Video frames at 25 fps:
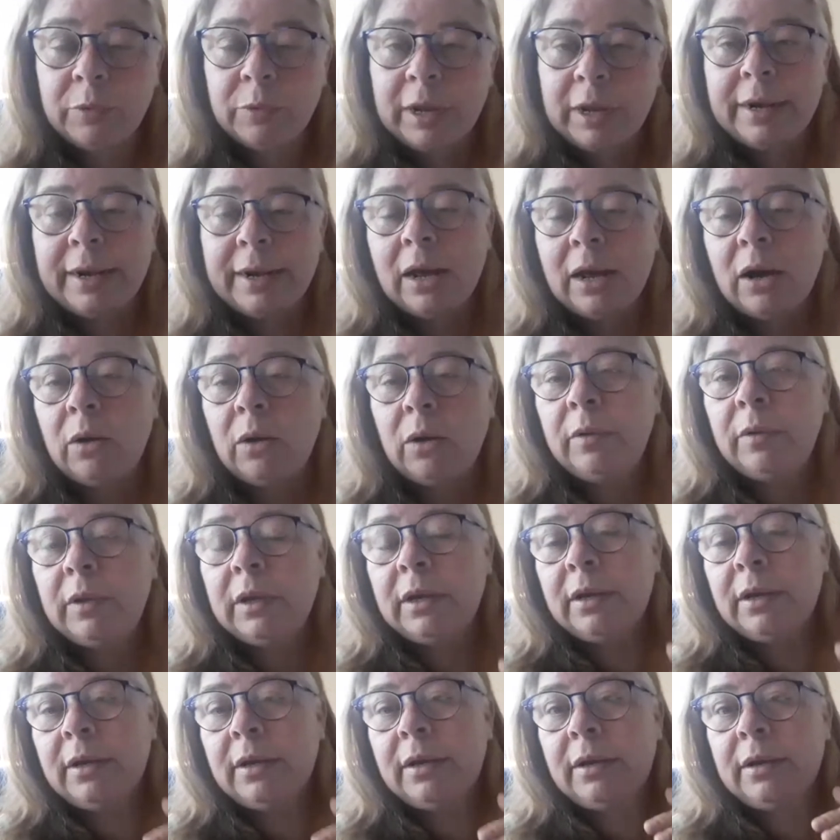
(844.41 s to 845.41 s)
Right now,
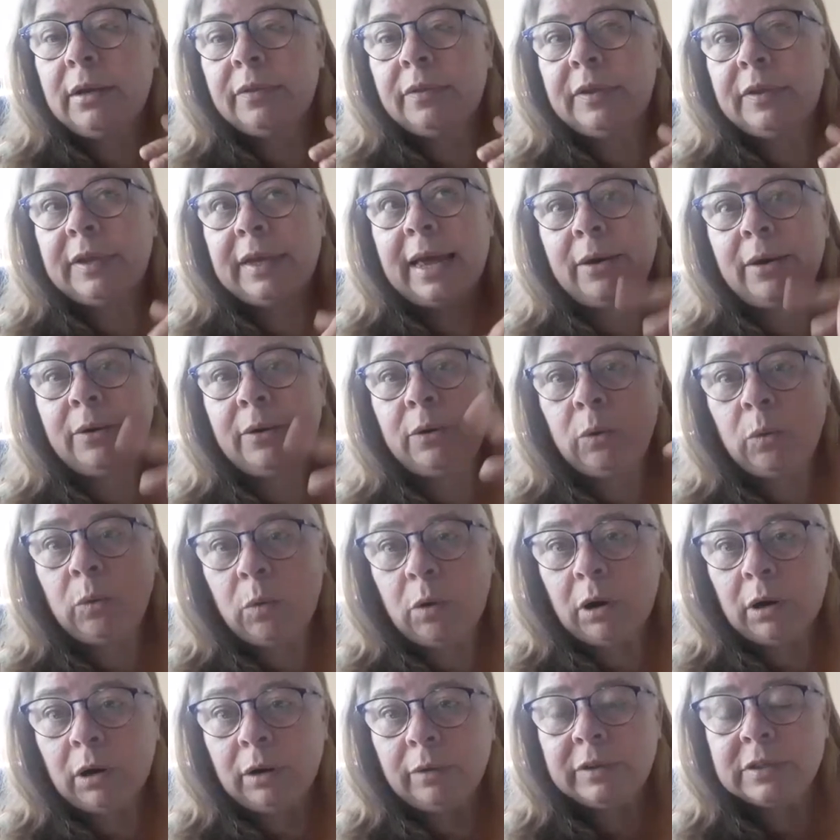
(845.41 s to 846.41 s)
the outer wall of the